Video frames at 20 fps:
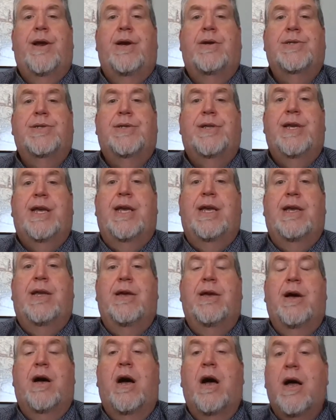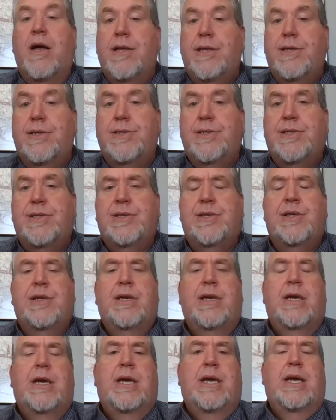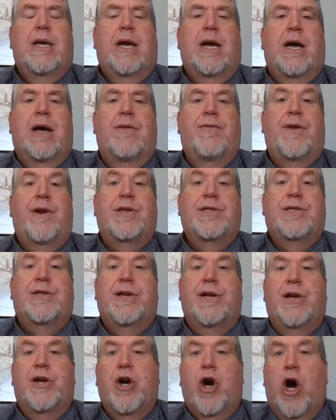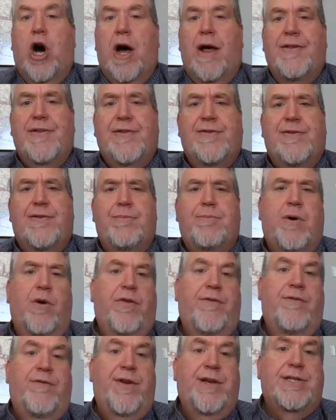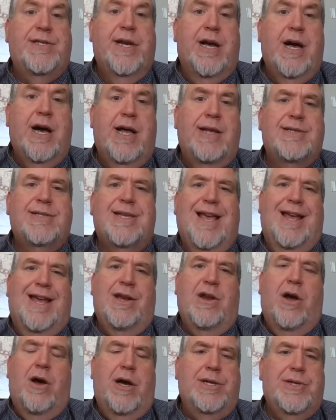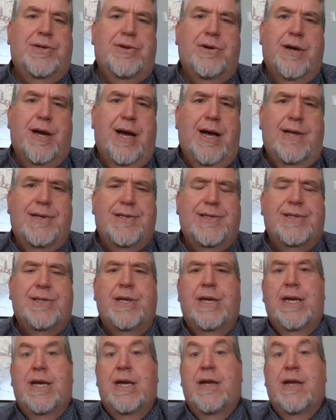there's the Huns, there's the Goths, both Visigoths and Ostrogoths.